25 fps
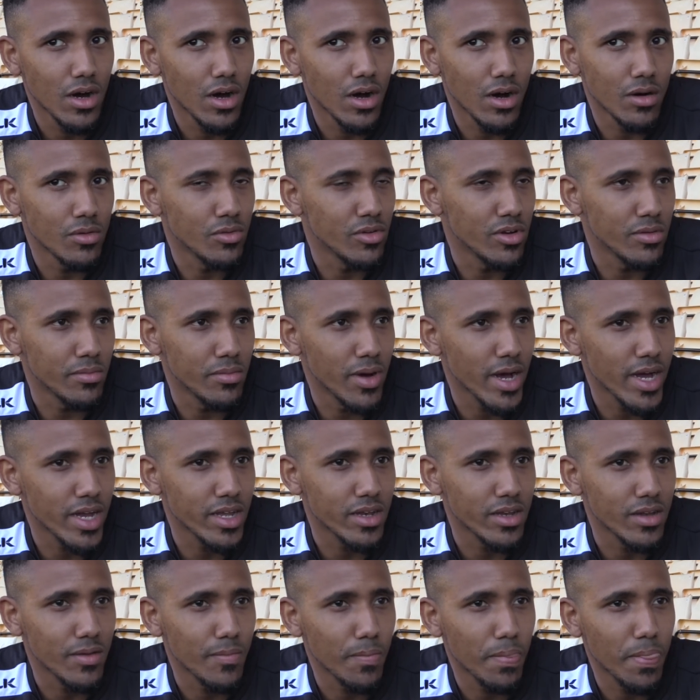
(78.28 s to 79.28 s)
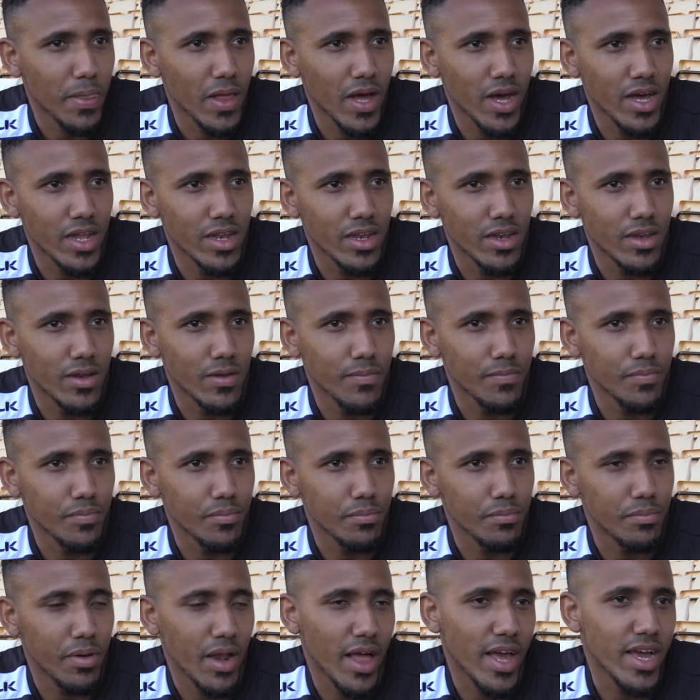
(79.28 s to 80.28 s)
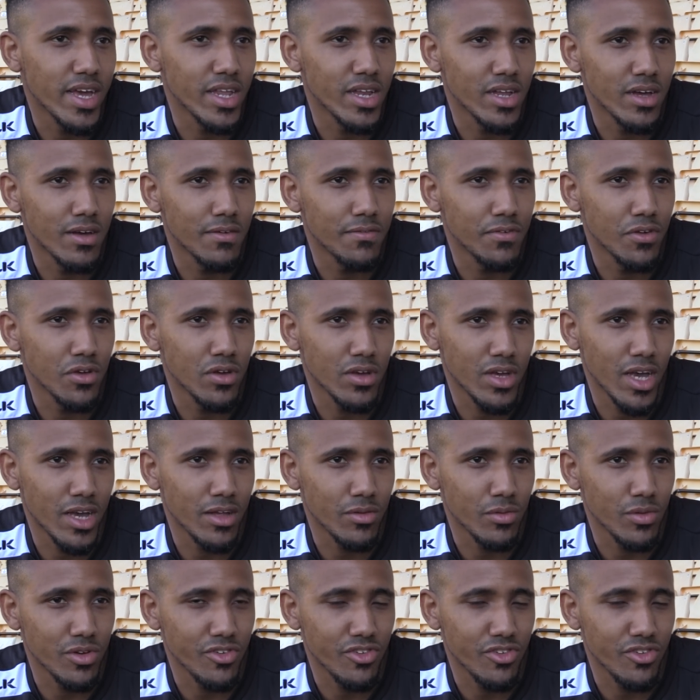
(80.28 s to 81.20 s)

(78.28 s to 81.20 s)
I wouldn't mind. And played a few games,